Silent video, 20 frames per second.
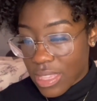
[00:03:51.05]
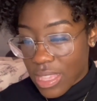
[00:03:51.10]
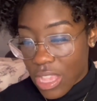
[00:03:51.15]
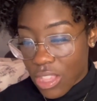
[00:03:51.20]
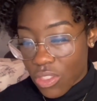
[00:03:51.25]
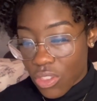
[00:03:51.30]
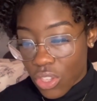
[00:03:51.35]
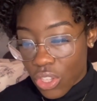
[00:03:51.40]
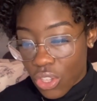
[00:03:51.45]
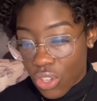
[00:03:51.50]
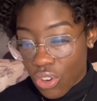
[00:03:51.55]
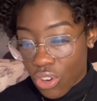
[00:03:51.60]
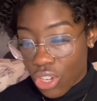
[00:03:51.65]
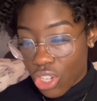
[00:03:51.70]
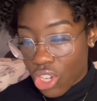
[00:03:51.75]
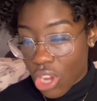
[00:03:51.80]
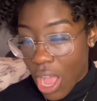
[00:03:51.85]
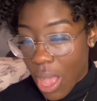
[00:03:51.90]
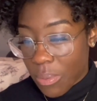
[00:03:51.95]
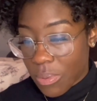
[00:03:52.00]
and secured
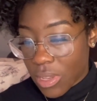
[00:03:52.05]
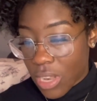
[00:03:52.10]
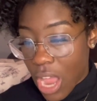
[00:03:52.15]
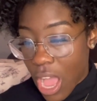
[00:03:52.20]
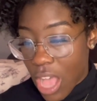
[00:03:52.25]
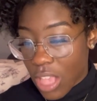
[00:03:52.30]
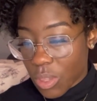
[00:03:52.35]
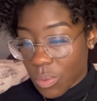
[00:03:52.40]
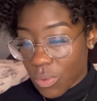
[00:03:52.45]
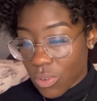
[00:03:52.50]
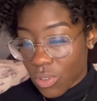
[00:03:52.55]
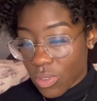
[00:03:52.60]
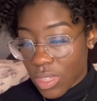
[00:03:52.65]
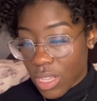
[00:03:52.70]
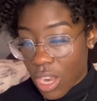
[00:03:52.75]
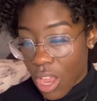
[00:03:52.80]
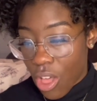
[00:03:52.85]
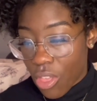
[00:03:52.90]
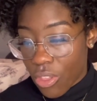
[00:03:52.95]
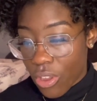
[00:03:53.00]
jobs in hospitals
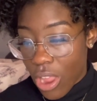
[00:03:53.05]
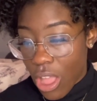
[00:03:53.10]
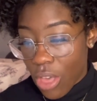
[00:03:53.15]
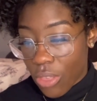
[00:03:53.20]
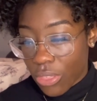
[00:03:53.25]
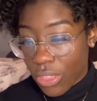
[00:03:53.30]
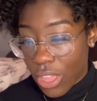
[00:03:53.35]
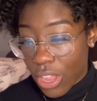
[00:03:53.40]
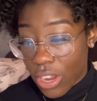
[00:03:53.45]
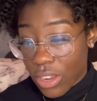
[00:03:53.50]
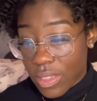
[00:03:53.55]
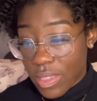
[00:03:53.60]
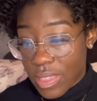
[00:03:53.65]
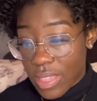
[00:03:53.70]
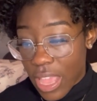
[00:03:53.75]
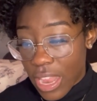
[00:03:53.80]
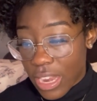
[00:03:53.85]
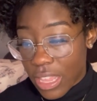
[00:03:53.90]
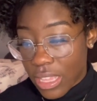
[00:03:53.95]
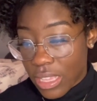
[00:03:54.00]
and other healthcare
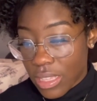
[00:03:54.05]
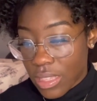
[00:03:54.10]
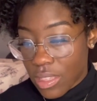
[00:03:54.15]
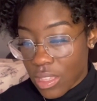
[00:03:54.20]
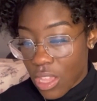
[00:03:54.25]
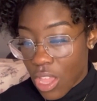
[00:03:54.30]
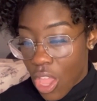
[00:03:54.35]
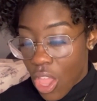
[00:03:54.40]
settings.